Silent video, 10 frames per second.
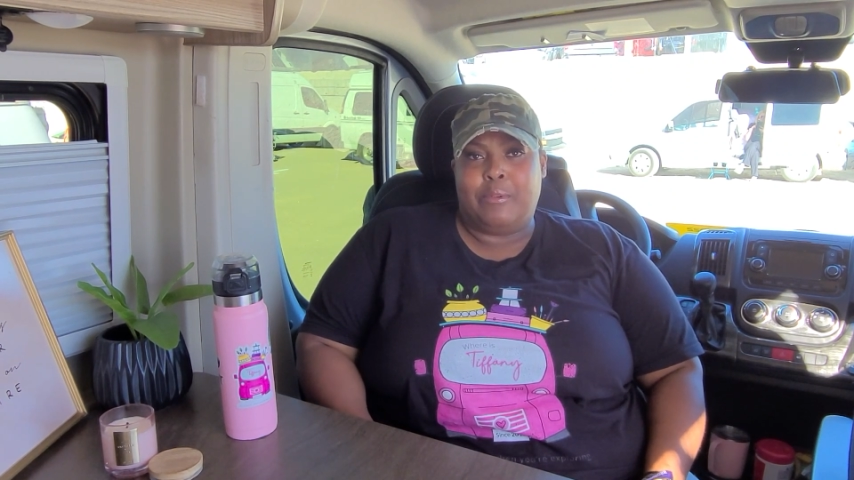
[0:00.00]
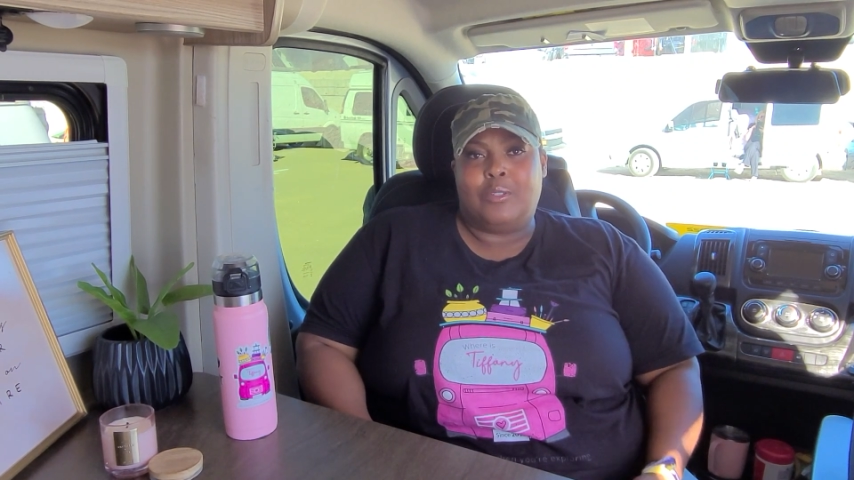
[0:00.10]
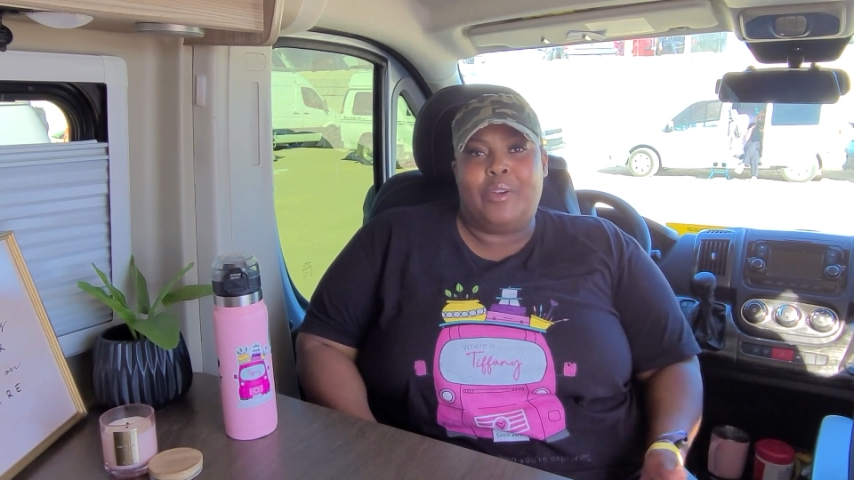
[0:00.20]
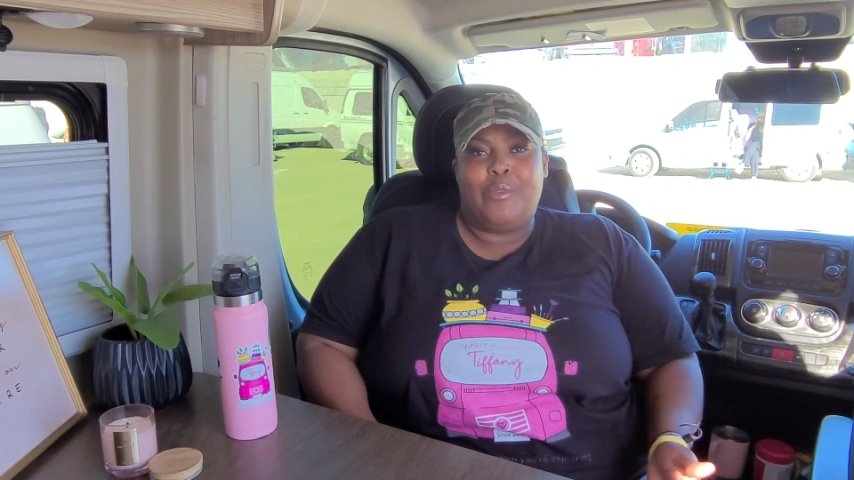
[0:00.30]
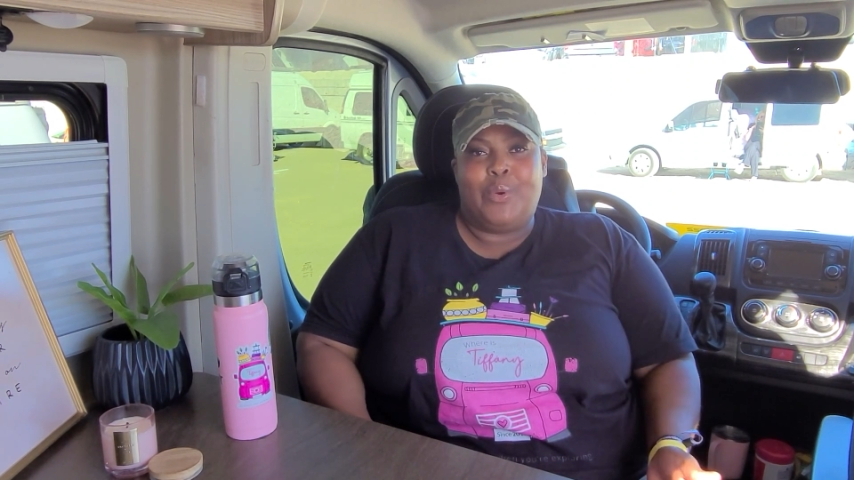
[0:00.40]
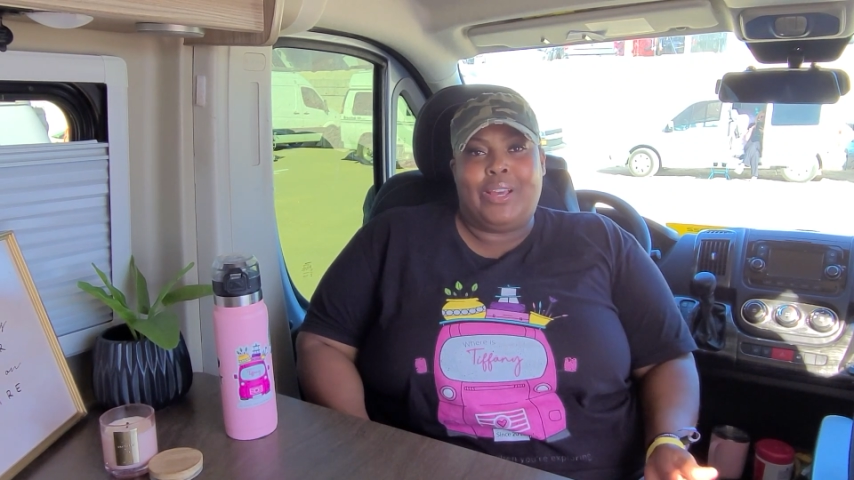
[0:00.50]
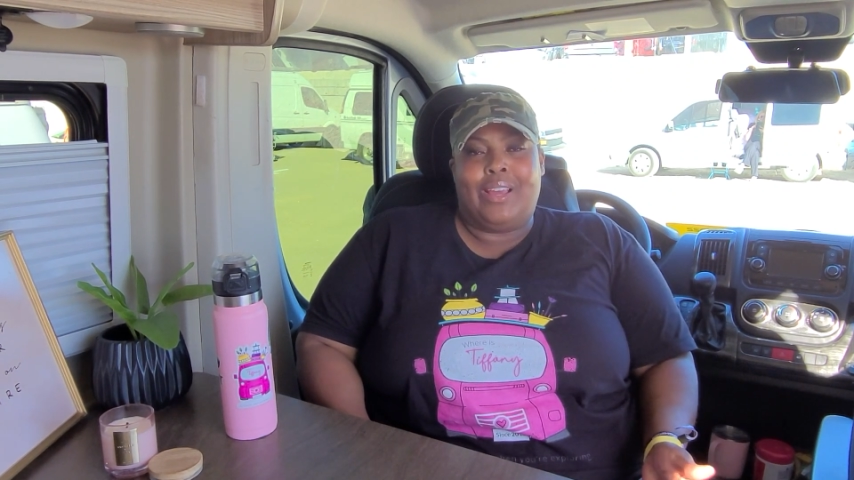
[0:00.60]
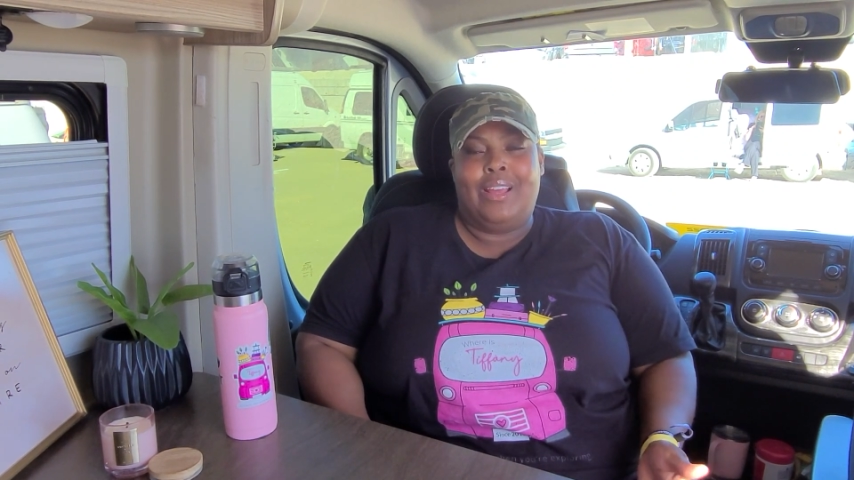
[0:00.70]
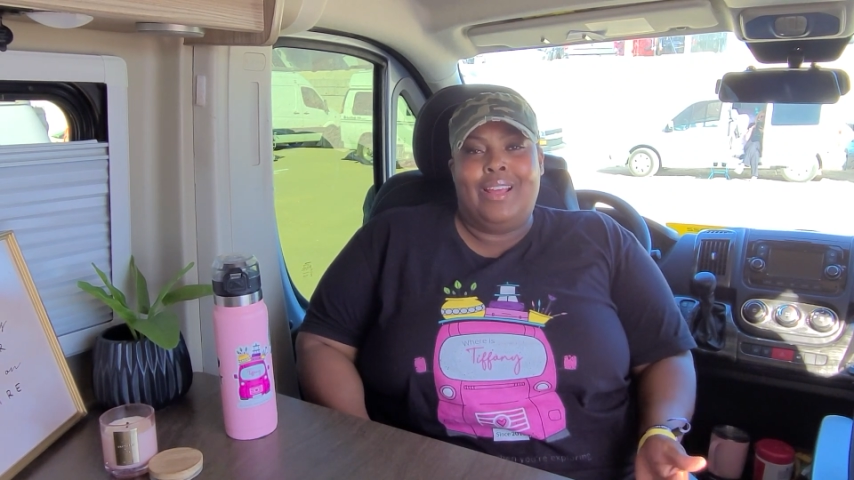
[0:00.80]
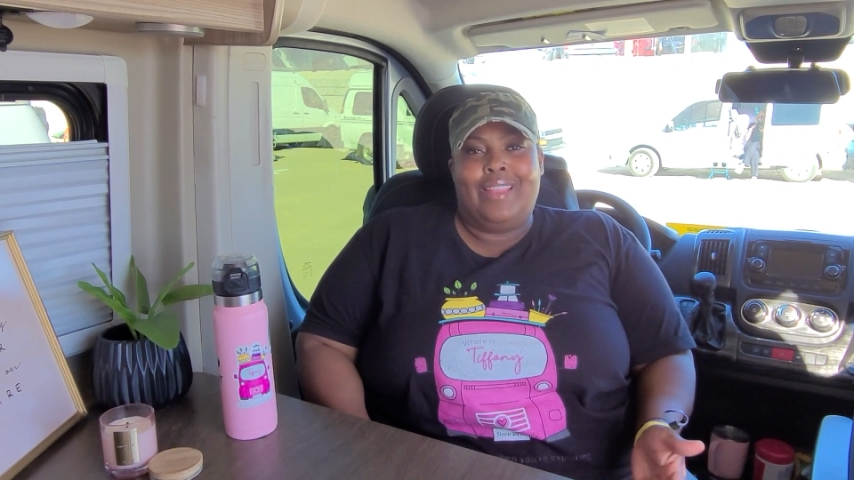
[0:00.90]
So everyone
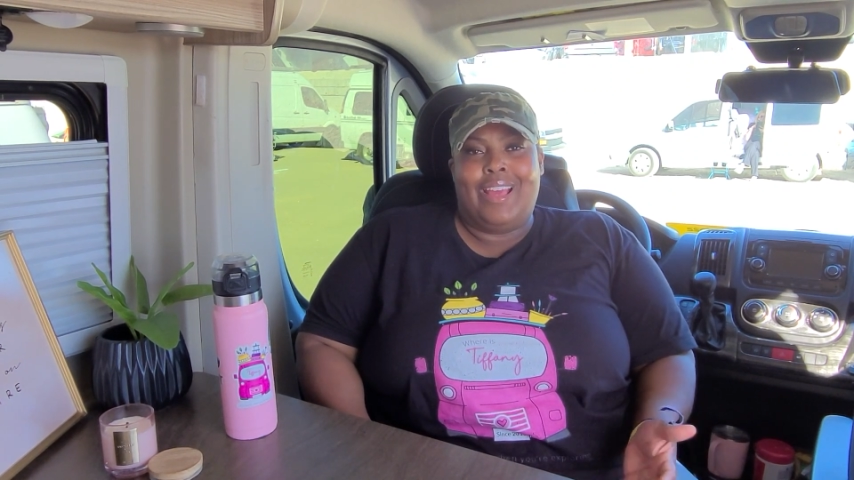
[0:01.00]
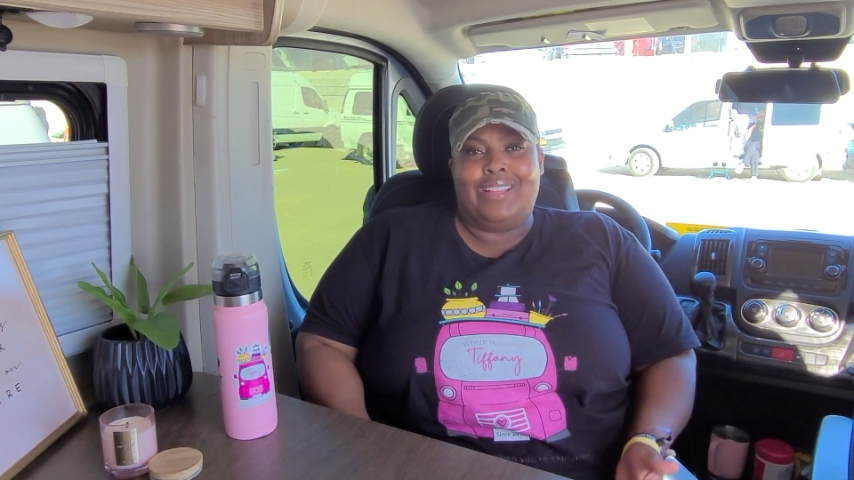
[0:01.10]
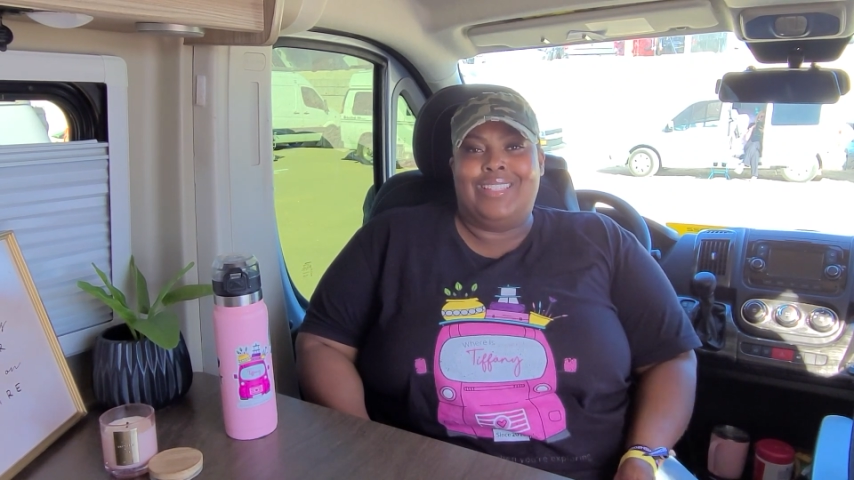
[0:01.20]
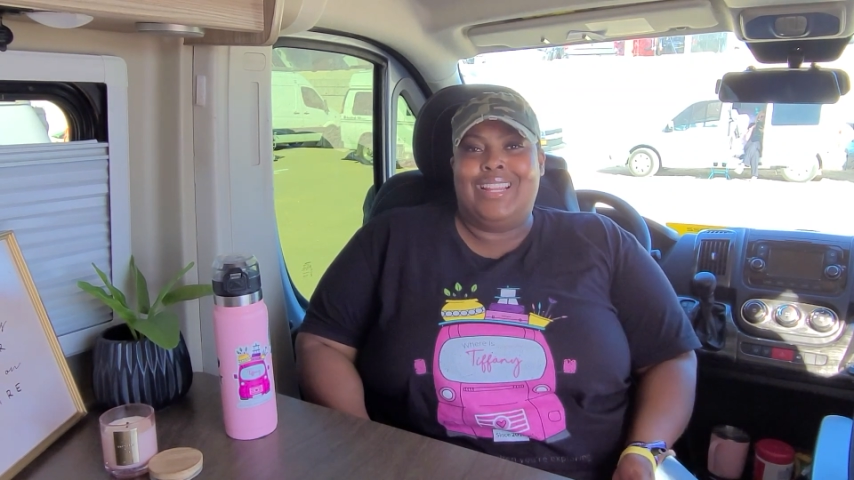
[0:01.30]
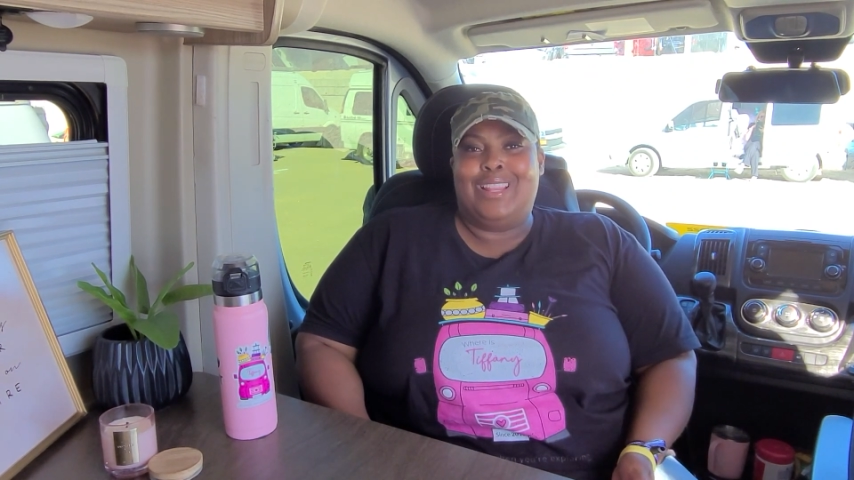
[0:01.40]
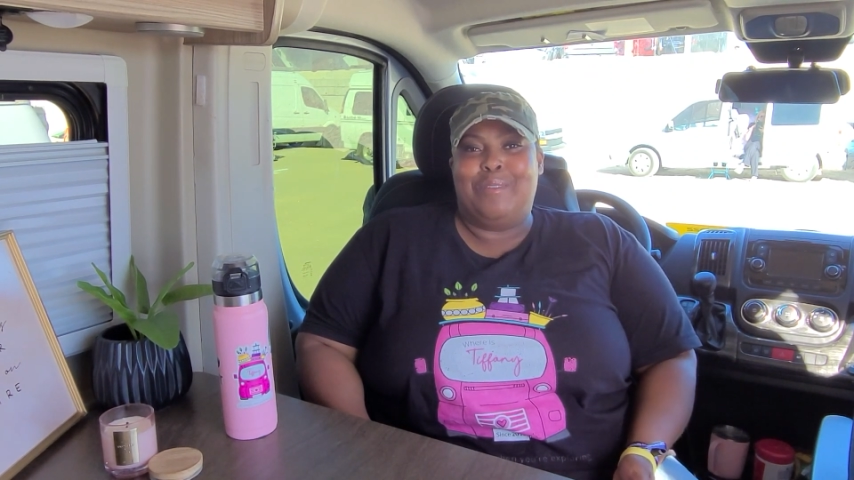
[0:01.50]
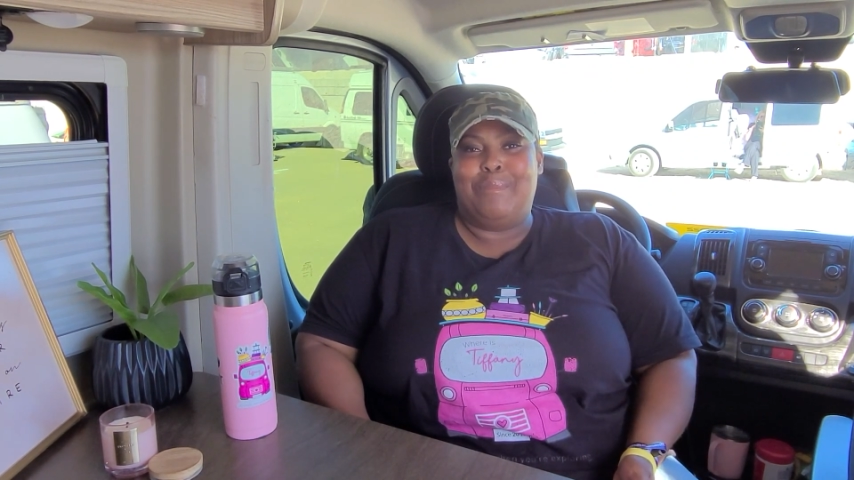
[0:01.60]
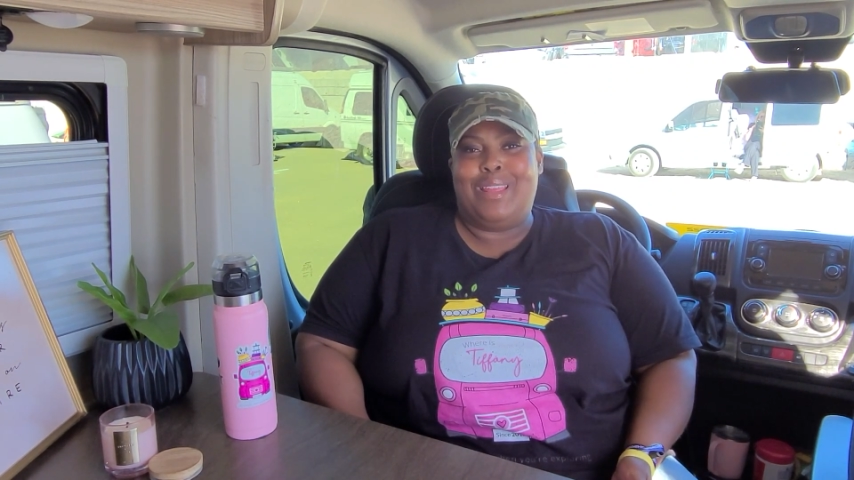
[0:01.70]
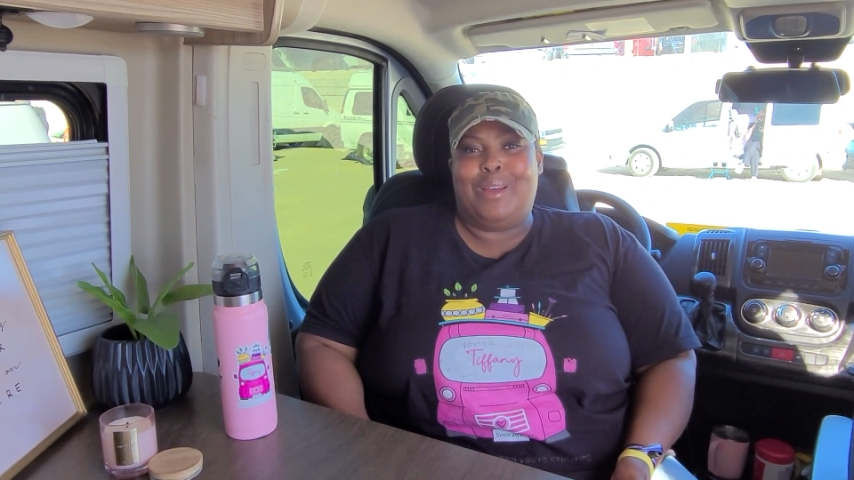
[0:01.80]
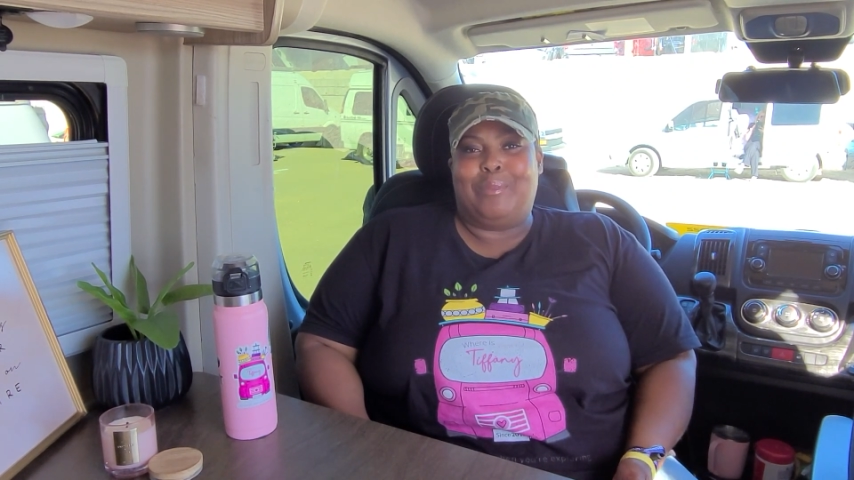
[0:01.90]
that attended the
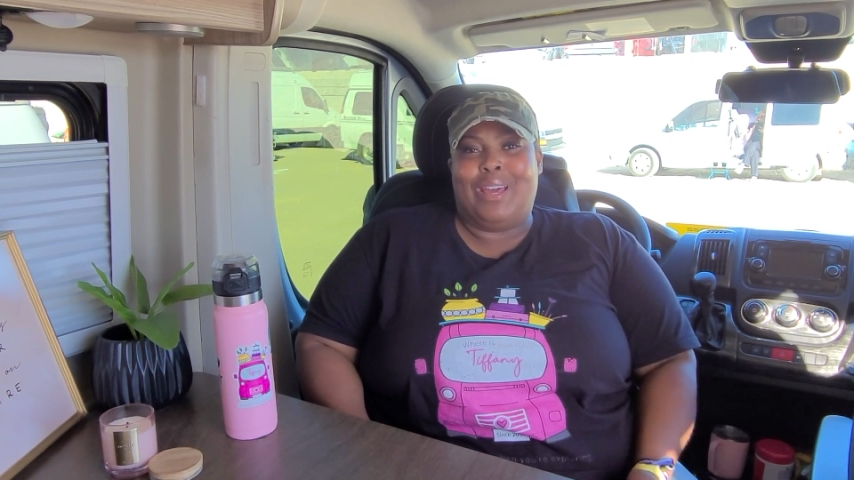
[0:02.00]
meetup